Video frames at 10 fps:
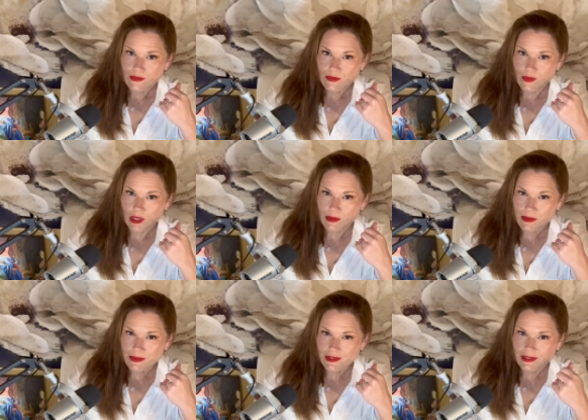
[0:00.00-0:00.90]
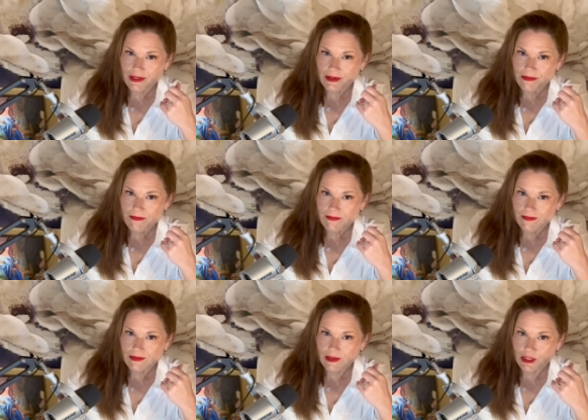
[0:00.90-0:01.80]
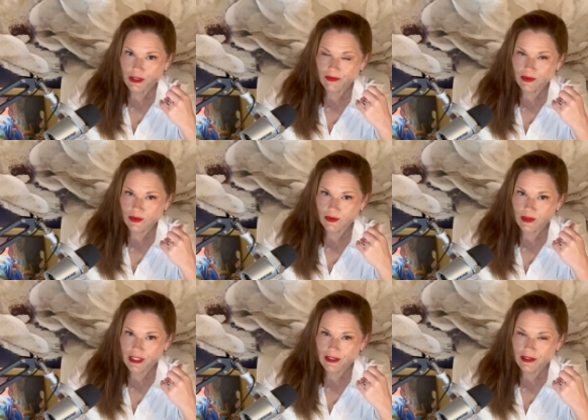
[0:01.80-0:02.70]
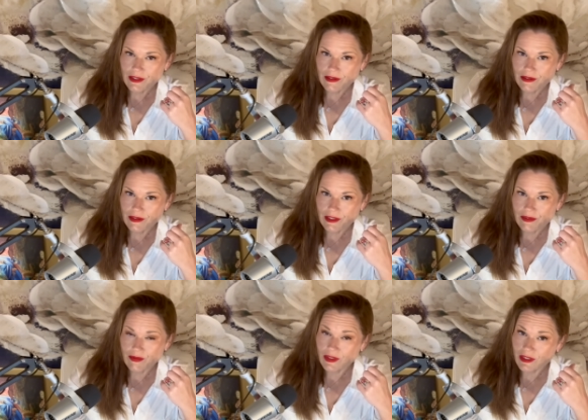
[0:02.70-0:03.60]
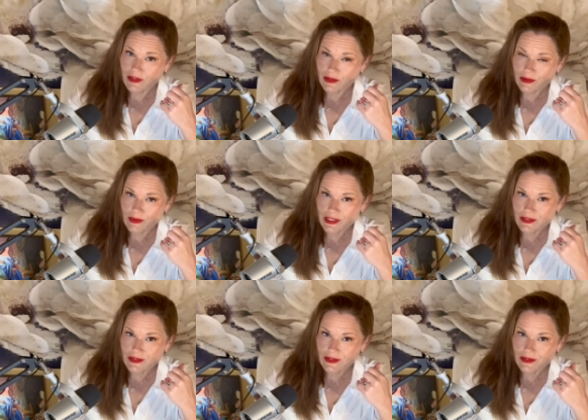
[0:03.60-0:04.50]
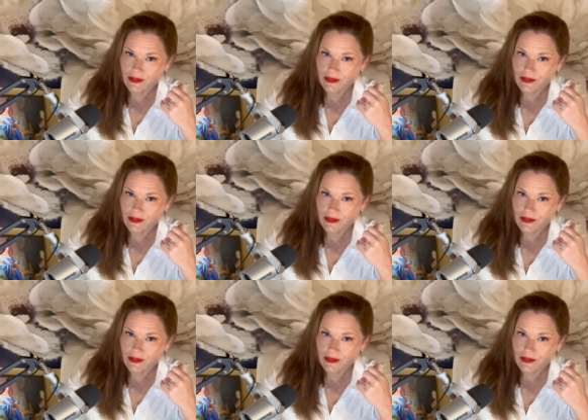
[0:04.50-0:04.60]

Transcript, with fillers: Why do I want this? Is it for good reasons? Is it for not so good reasons?